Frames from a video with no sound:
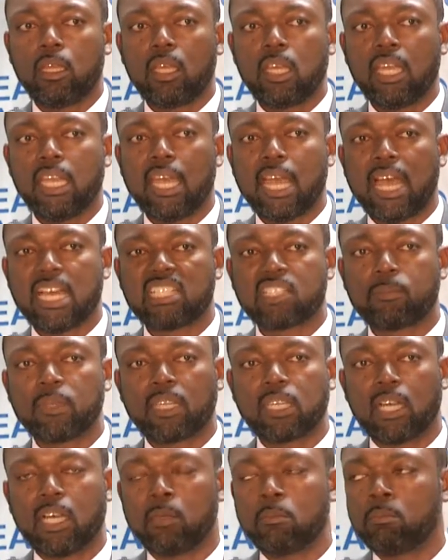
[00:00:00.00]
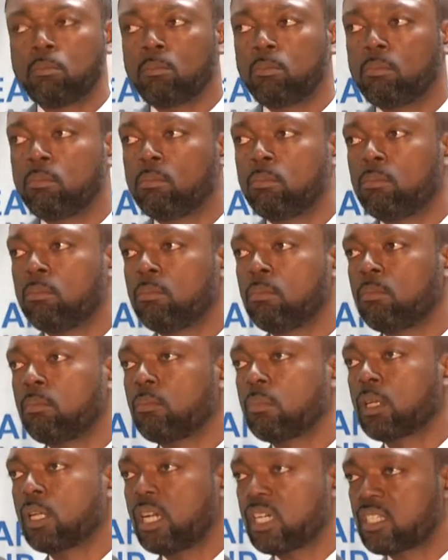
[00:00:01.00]
It has become
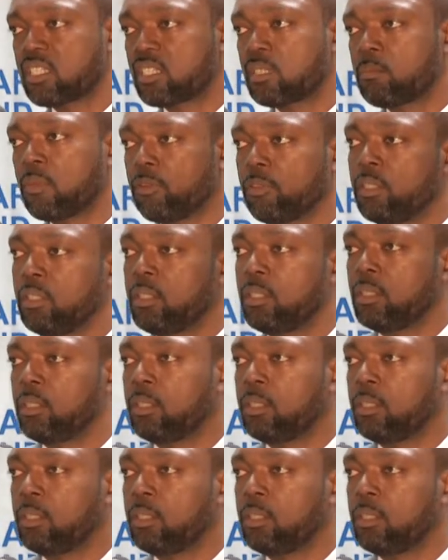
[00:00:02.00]
customary,